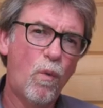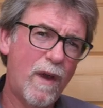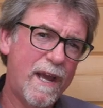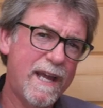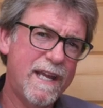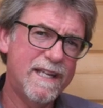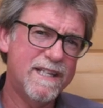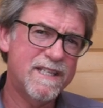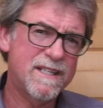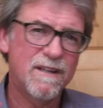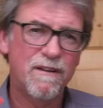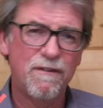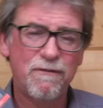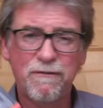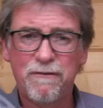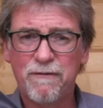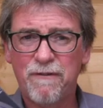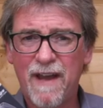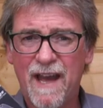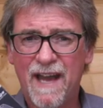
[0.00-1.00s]
is
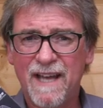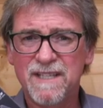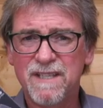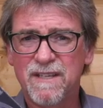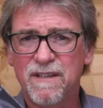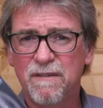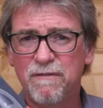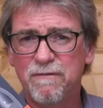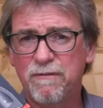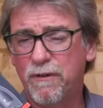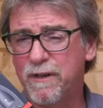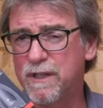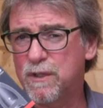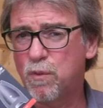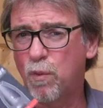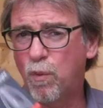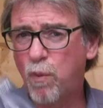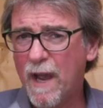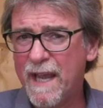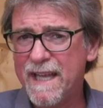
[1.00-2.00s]
fast for its
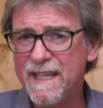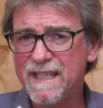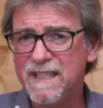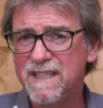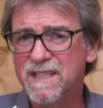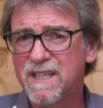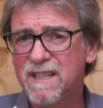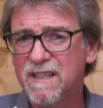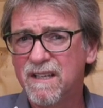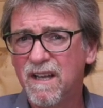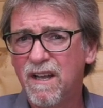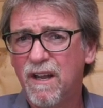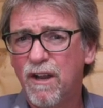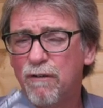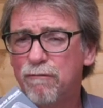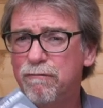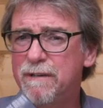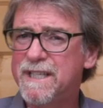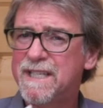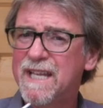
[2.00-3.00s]
weight,
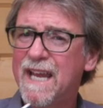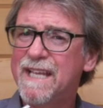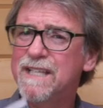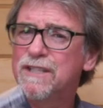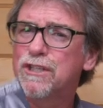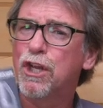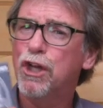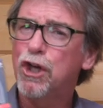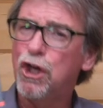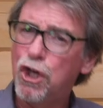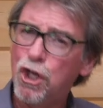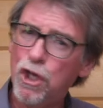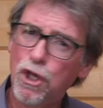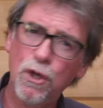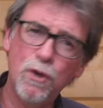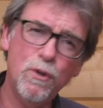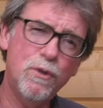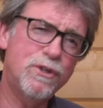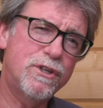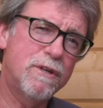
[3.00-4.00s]
retains
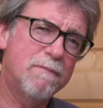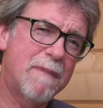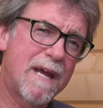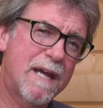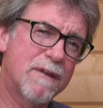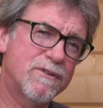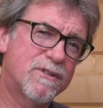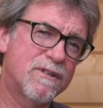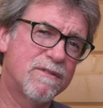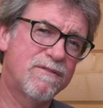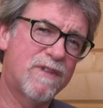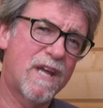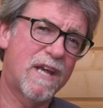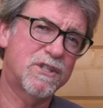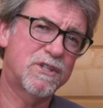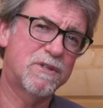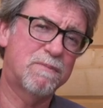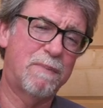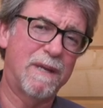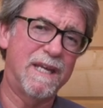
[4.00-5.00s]
huge amounts of
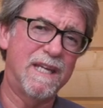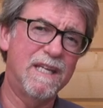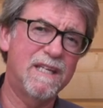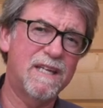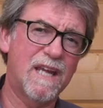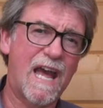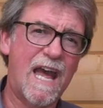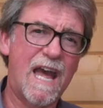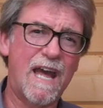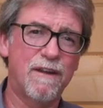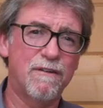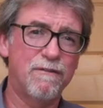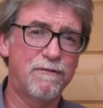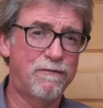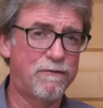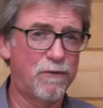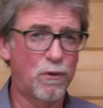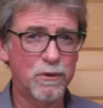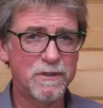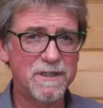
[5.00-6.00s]
that speed at
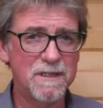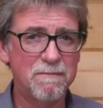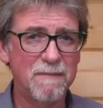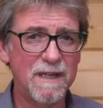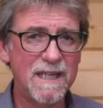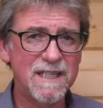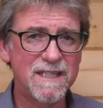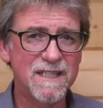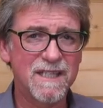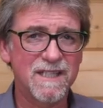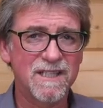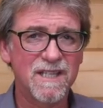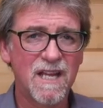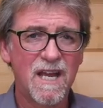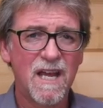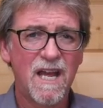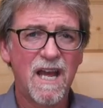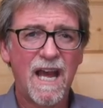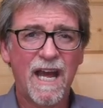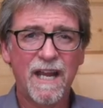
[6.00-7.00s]
40 metres,
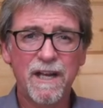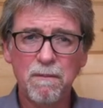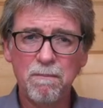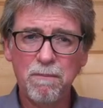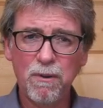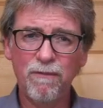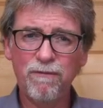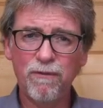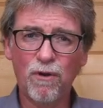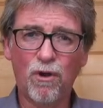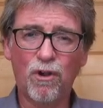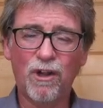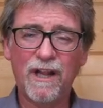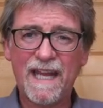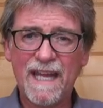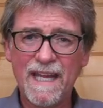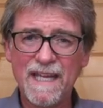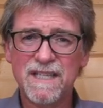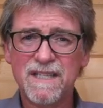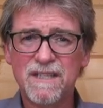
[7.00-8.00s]
and above all
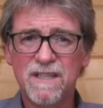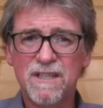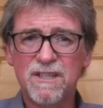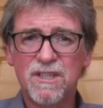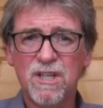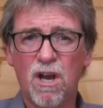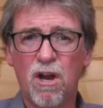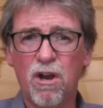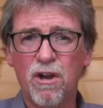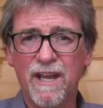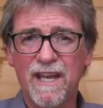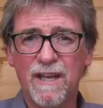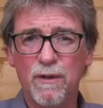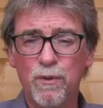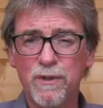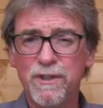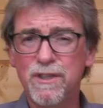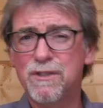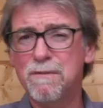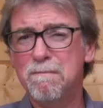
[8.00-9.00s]
hits the
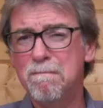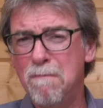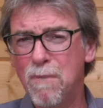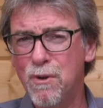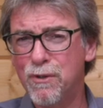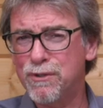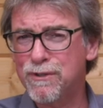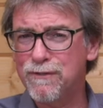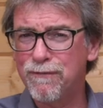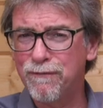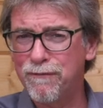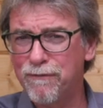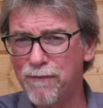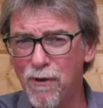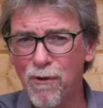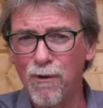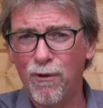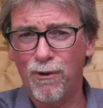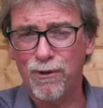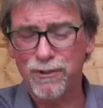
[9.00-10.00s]
target with as much
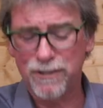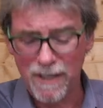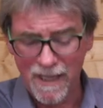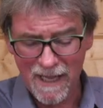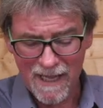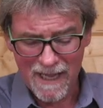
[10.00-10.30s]
force